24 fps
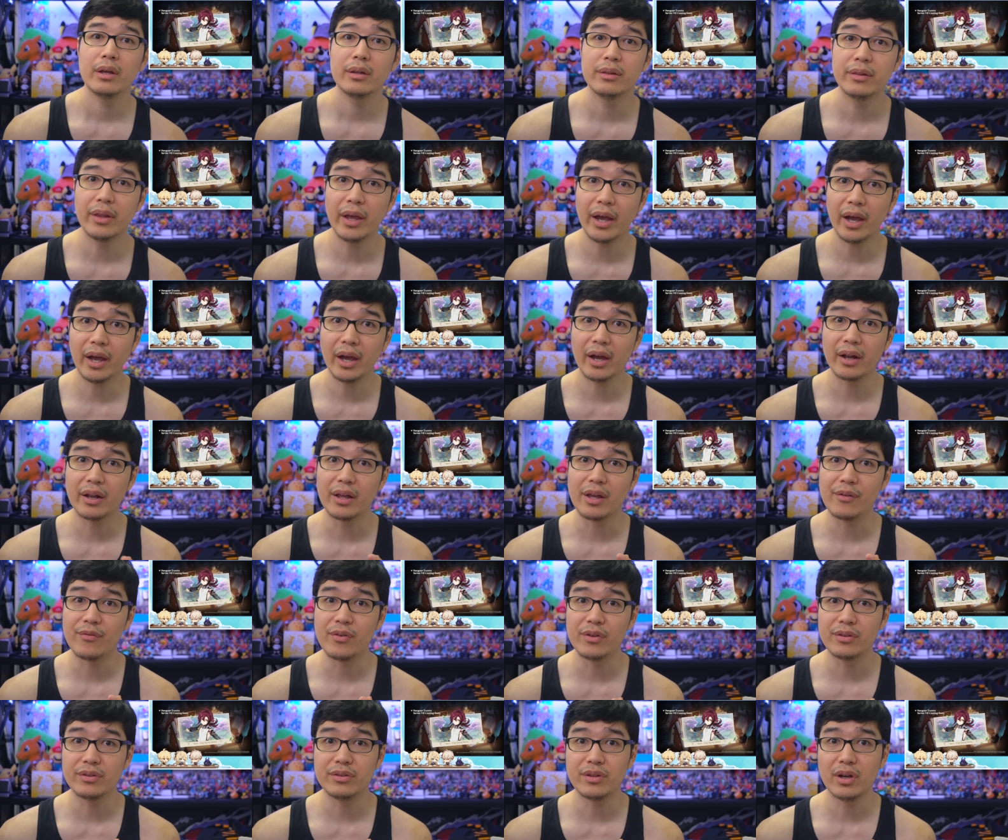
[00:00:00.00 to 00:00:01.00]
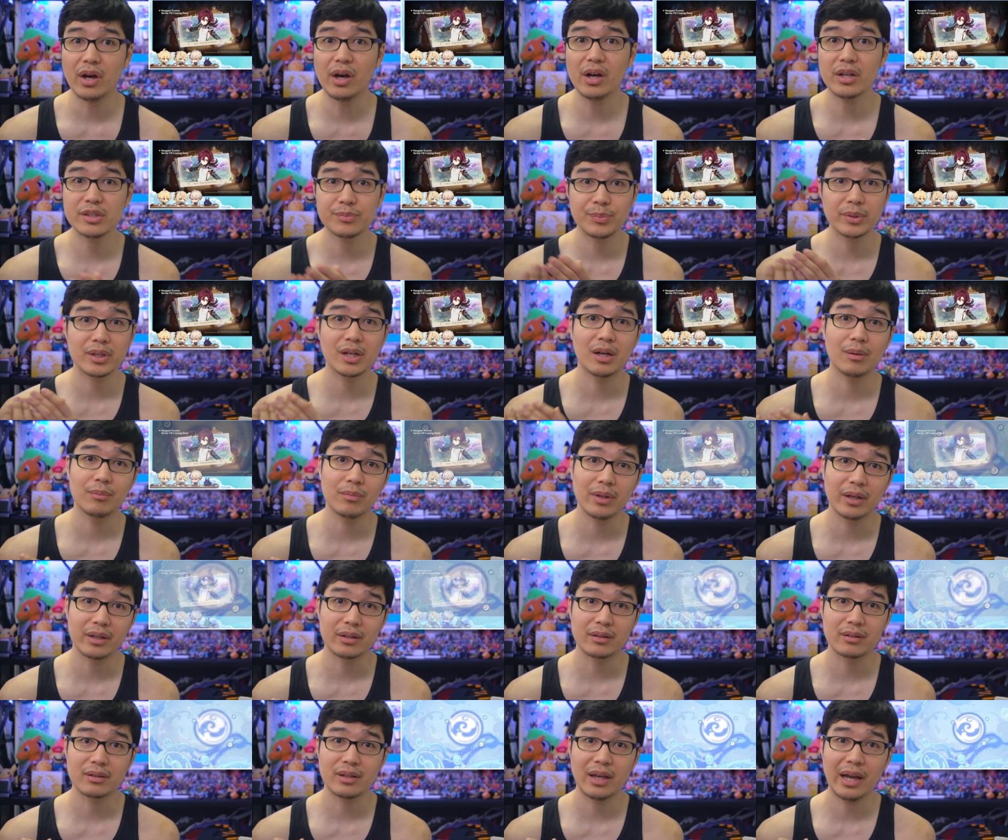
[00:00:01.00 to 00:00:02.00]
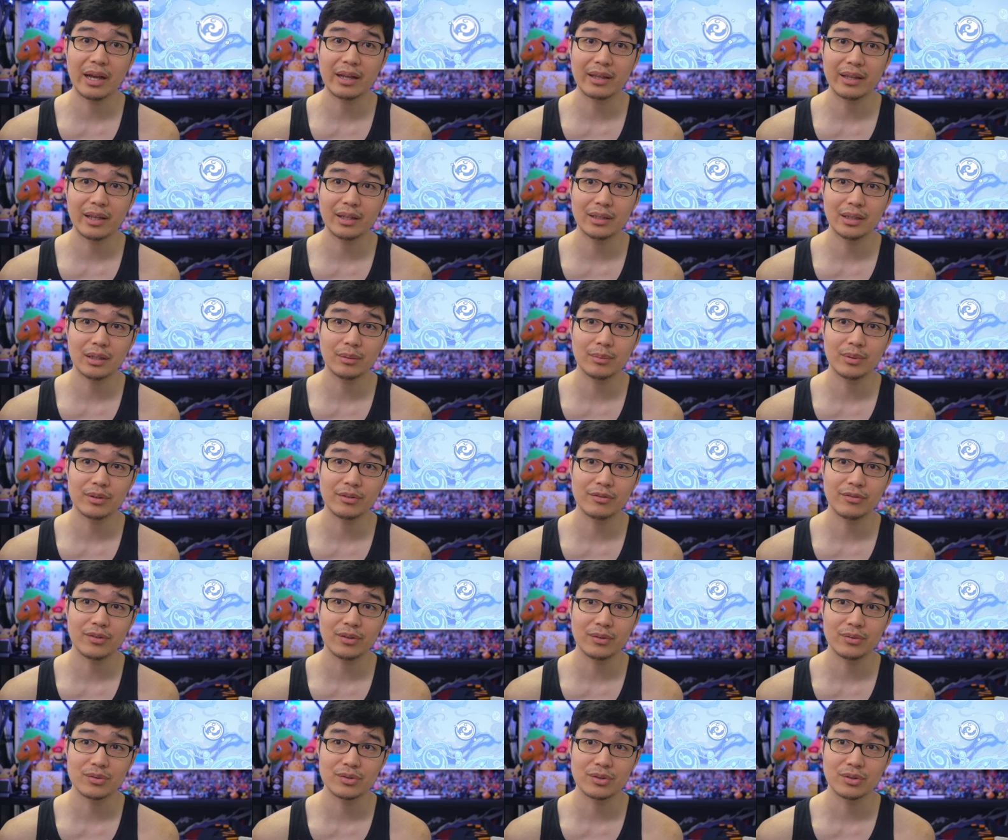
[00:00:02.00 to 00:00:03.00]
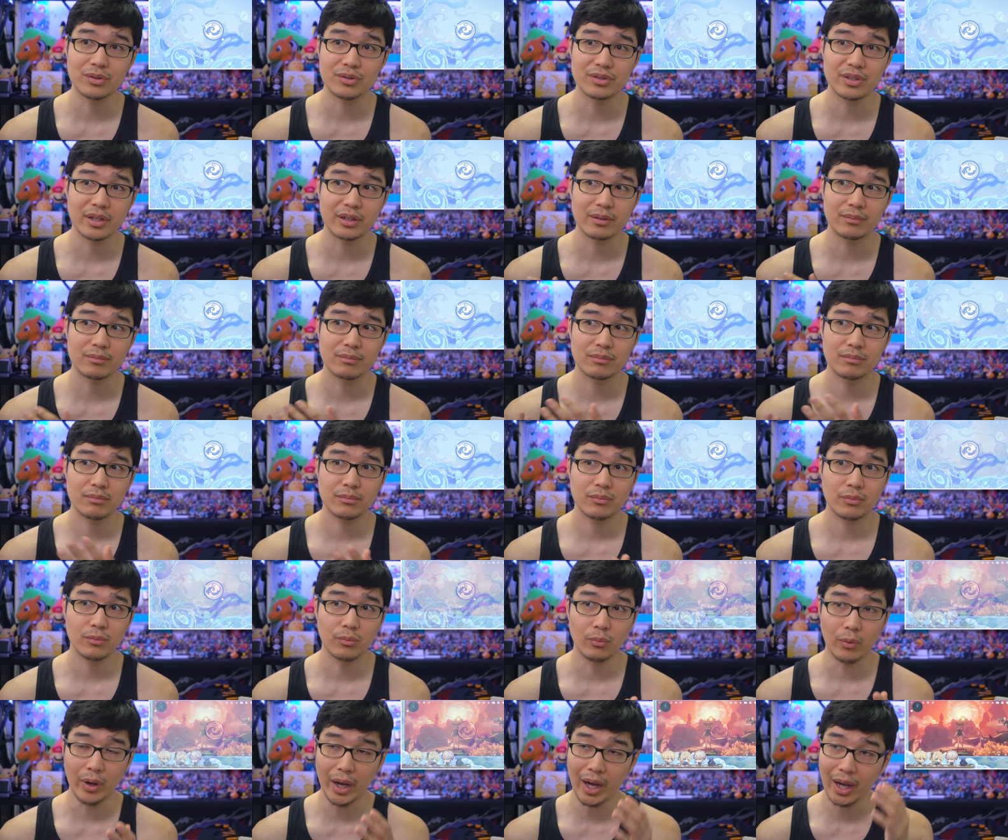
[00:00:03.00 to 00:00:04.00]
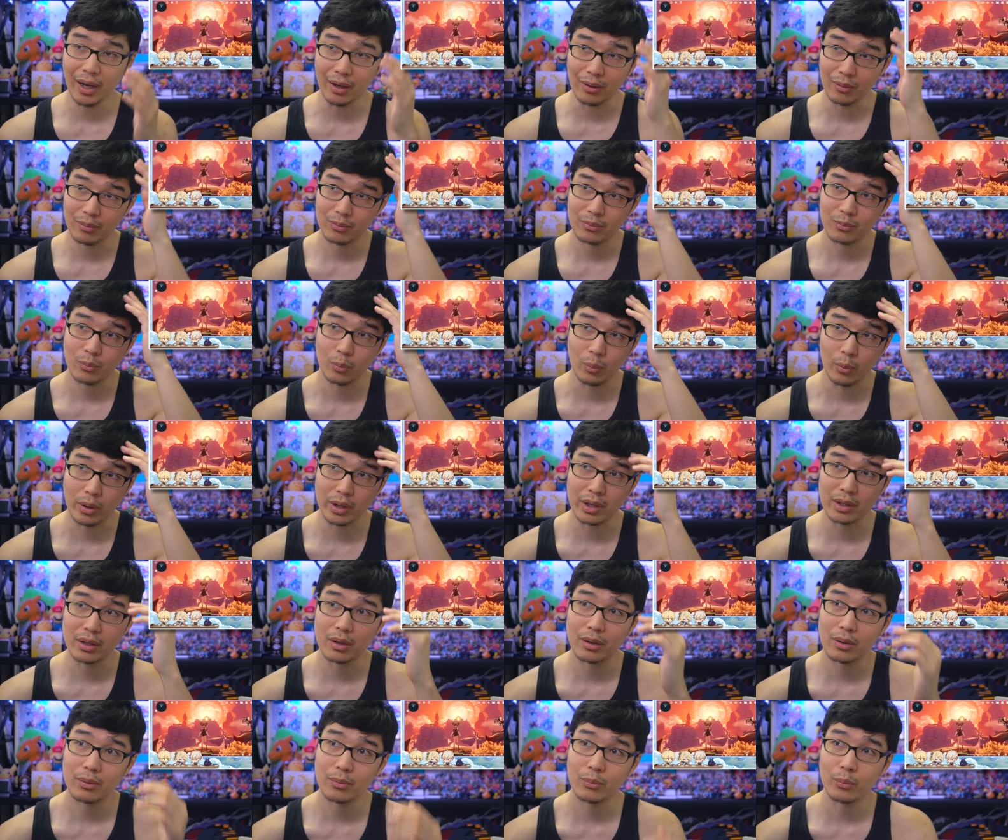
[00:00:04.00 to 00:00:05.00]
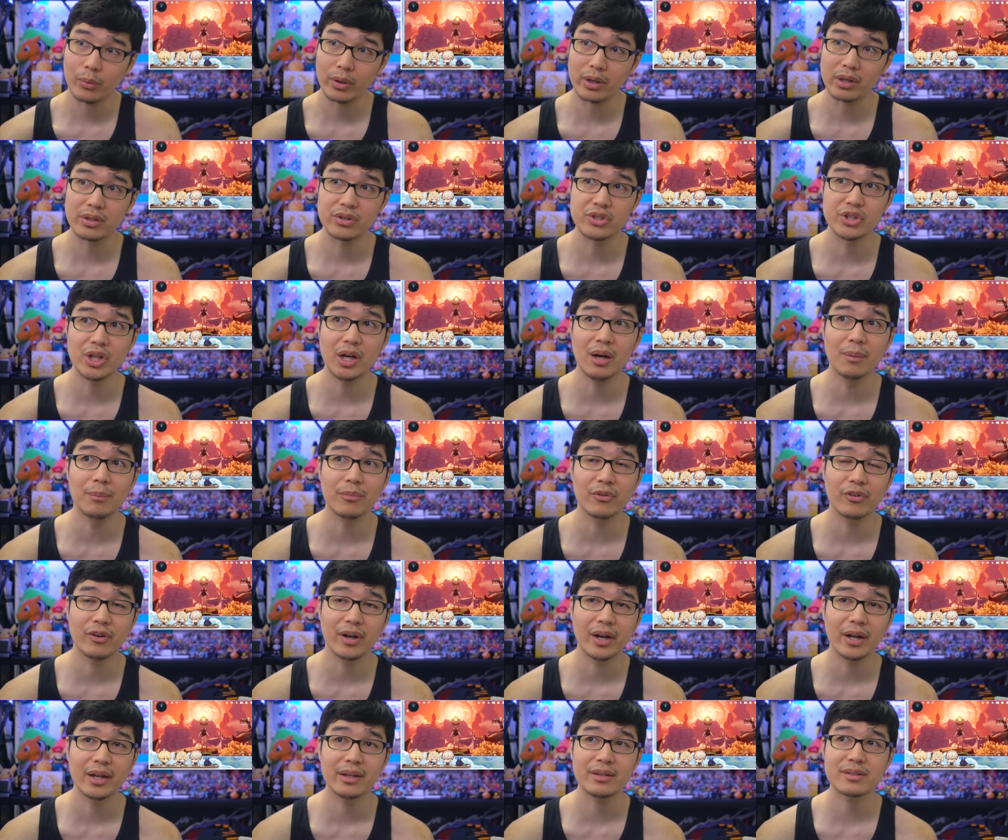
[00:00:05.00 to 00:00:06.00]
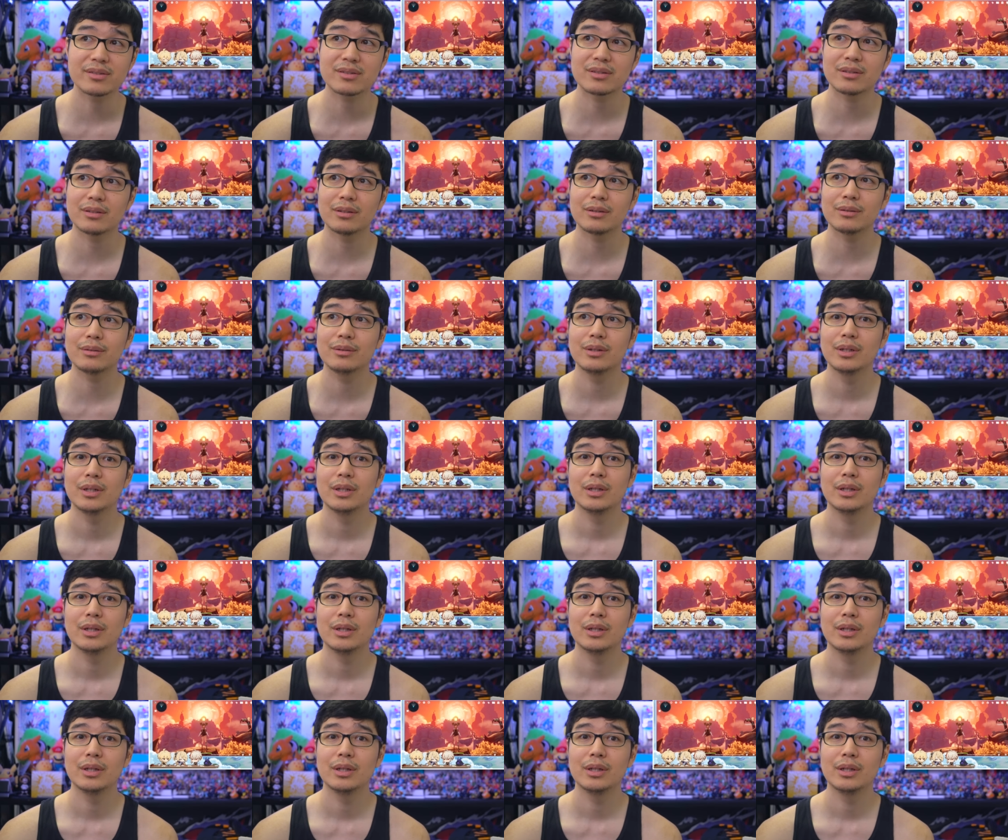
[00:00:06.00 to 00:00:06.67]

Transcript: that if it does become like that game in the future, it's like, wow, what a what a jump, right? So,